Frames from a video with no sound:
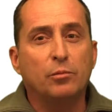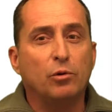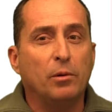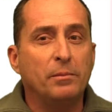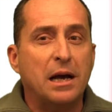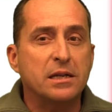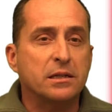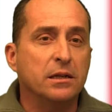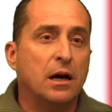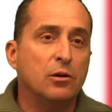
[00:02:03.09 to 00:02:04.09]
the problem
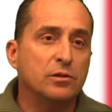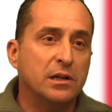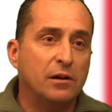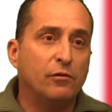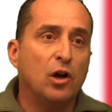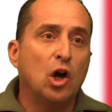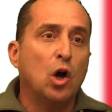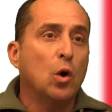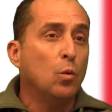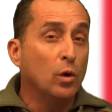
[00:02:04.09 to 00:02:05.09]
asking ourselves
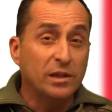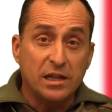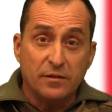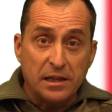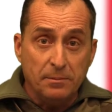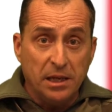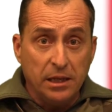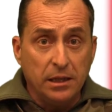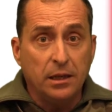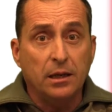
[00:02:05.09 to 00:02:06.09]
what does that
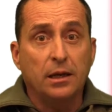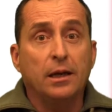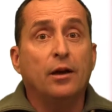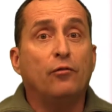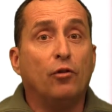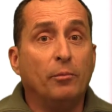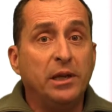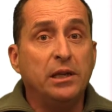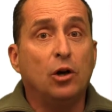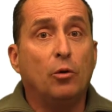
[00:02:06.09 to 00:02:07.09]
mean for
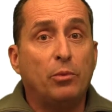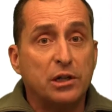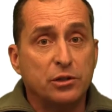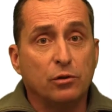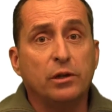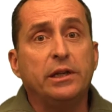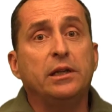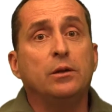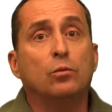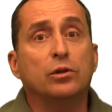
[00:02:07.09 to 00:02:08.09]
me
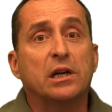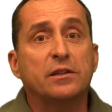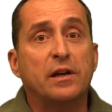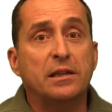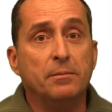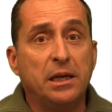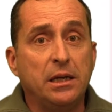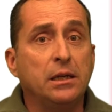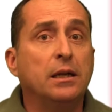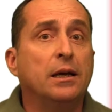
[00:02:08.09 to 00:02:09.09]
operationally, what does that
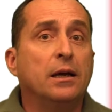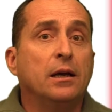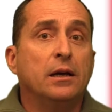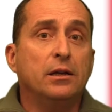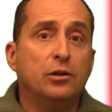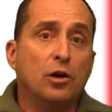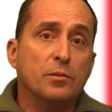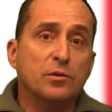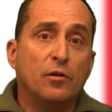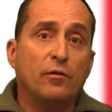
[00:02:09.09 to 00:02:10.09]
mean in
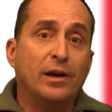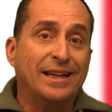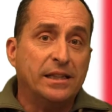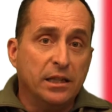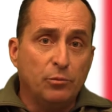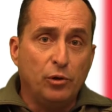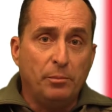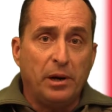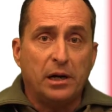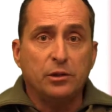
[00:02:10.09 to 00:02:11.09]
terms of getting
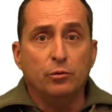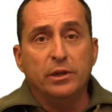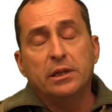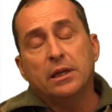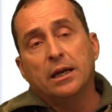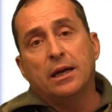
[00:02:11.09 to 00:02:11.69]
prepared to it.